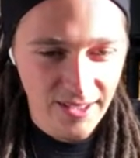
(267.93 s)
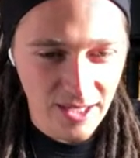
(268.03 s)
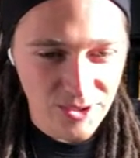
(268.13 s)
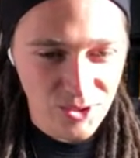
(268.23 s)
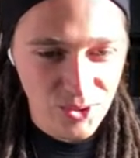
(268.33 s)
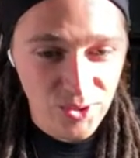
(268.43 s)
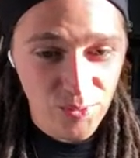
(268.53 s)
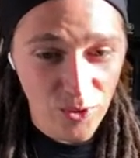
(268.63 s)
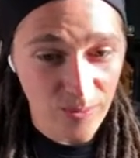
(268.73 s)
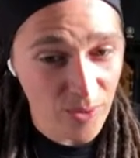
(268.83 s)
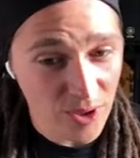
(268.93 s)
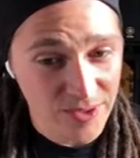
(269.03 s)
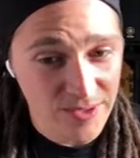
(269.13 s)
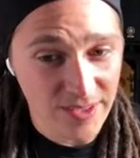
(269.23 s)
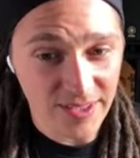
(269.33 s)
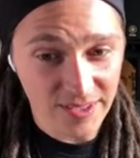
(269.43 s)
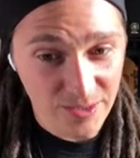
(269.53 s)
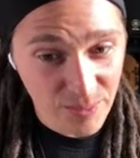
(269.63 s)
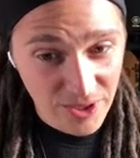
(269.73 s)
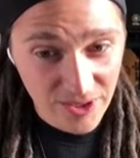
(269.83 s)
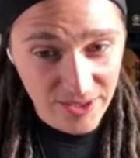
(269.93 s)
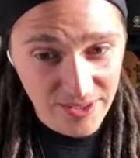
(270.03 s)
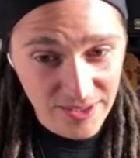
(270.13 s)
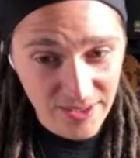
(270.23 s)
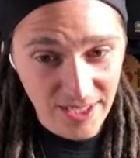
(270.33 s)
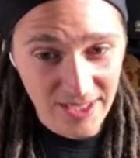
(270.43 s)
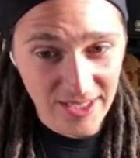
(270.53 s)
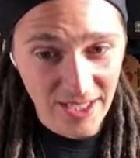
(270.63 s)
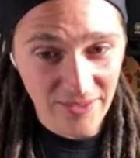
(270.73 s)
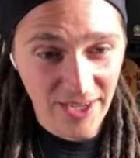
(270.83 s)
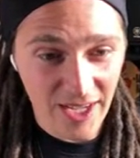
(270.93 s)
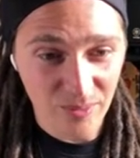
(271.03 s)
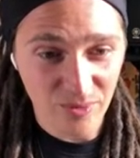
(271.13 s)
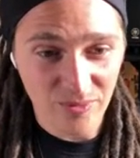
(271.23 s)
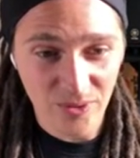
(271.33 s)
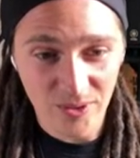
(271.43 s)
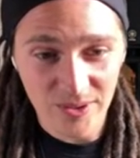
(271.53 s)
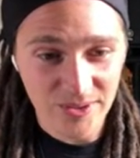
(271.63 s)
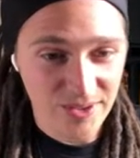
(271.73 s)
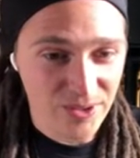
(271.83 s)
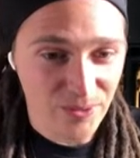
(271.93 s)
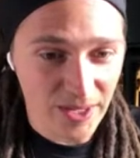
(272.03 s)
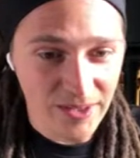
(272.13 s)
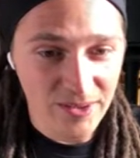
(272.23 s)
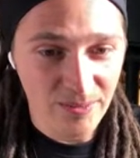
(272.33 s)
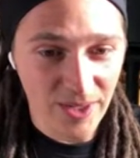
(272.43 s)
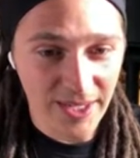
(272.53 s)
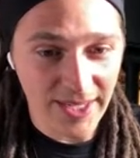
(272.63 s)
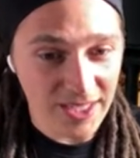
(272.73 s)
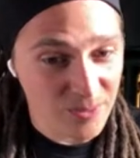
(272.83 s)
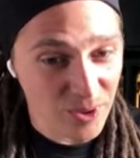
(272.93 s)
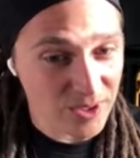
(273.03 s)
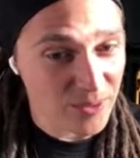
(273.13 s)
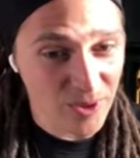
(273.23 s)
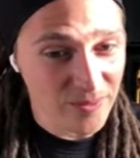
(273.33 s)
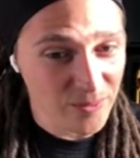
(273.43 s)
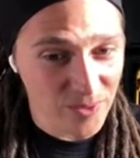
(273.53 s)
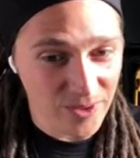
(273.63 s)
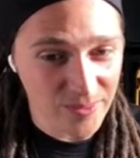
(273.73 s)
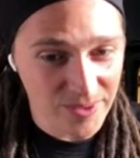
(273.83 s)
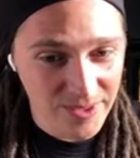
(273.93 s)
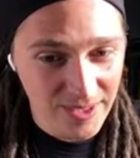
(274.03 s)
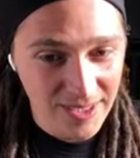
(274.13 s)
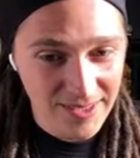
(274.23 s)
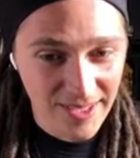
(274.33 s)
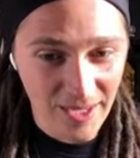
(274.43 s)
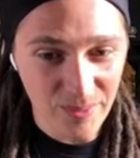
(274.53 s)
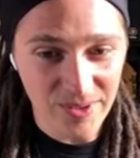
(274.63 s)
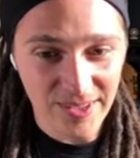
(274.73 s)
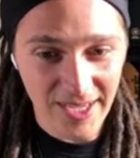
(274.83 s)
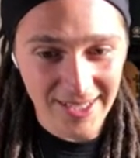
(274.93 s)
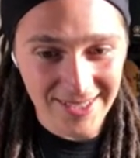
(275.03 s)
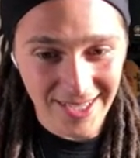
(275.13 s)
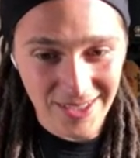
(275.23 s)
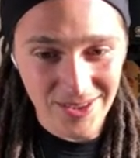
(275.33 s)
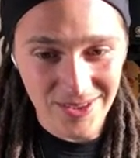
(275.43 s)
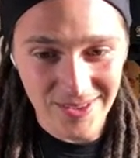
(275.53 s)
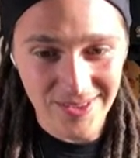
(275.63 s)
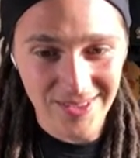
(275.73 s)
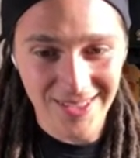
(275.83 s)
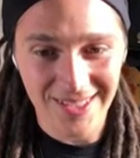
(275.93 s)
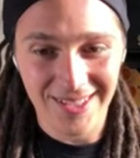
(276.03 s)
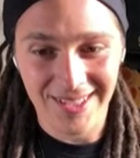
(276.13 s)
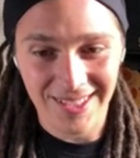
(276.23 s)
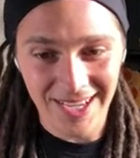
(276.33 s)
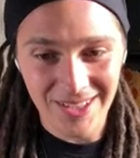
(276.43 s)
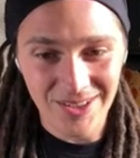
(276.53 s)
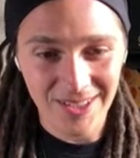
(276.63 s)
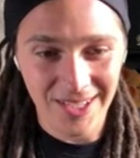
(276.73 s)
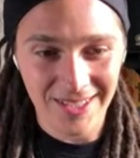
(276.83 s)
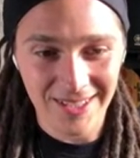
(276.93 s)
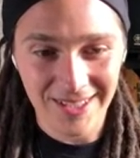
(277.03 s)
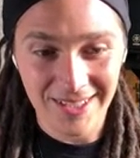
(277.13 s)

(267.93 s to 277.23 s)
Our students were immersed in an experience they had never had before, surrounded by expertly woven rhythms, timbres, and textures in an engaging and an